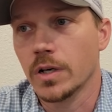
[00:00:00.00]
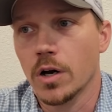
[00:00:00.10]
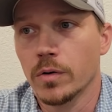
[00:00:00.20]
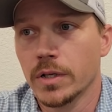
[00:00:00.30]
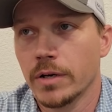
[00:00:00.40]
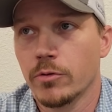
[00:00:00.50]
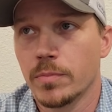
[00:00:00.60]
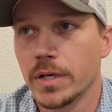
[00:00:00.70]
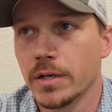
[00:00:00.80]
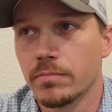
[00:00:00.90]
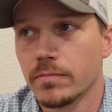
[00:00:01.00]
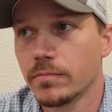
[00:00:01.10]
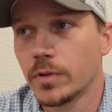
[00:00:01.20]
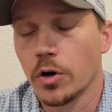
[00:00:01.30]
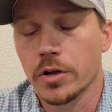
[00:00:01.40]
You know, it would be
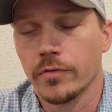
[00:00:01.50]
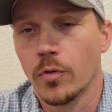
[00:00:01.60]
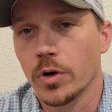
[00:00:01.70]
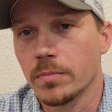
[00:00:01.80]
$30 or